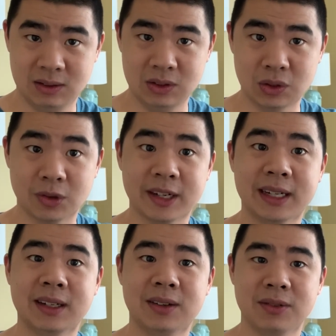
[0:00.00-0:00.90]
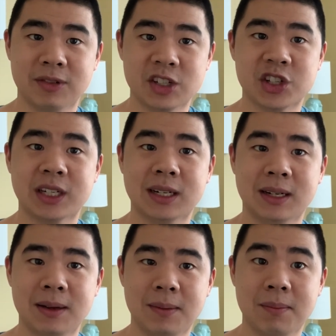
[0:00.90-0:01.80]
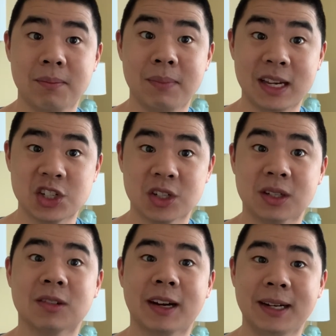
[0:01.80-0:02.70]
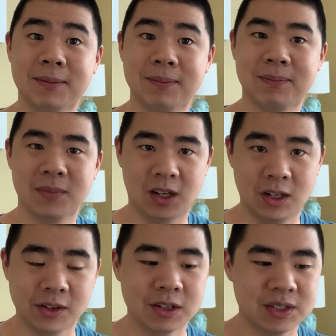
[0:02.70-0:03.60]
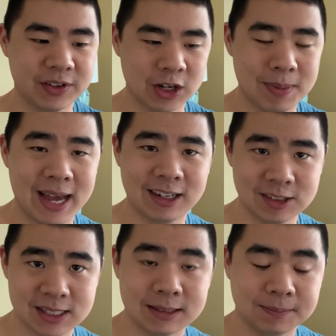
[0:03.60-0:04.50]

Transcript: Dorian, Phrygian, Major, right? All those finger patterns.